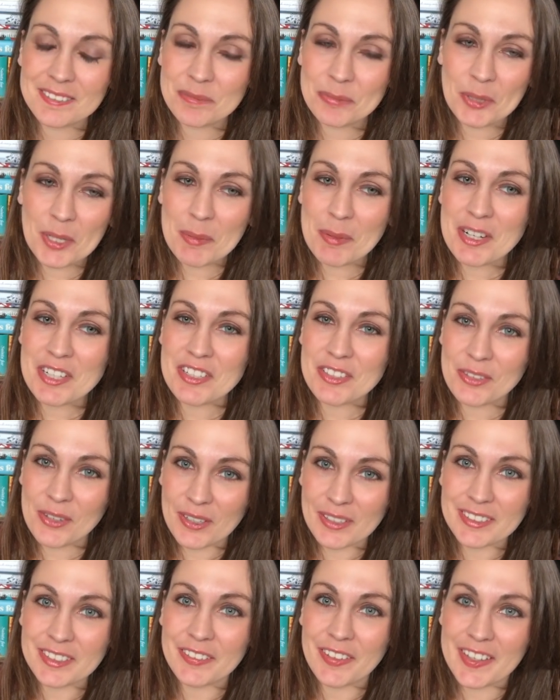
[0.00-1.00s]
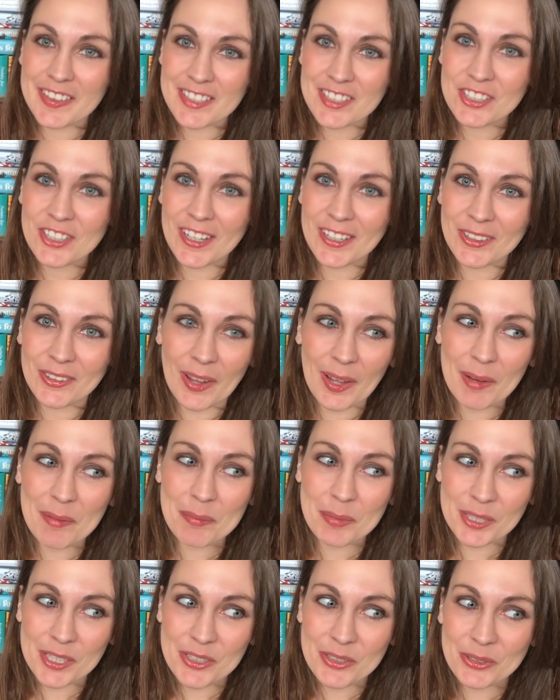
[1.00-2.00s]
pretty much as long as I've had this channel, I'm
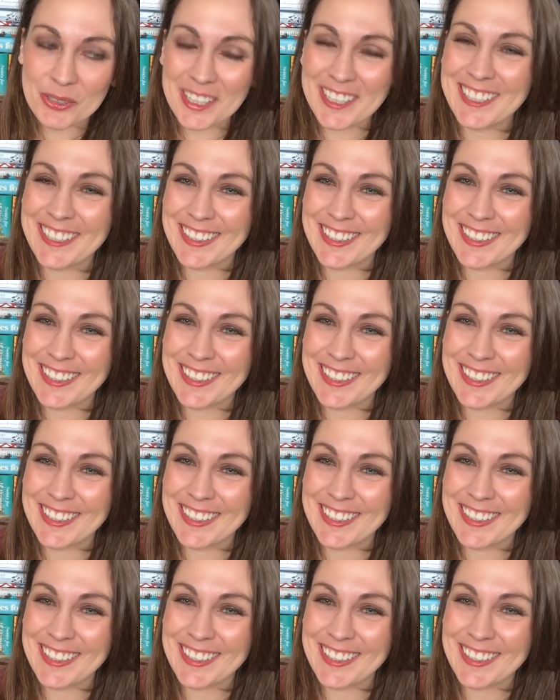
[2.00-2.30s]
pretty sure.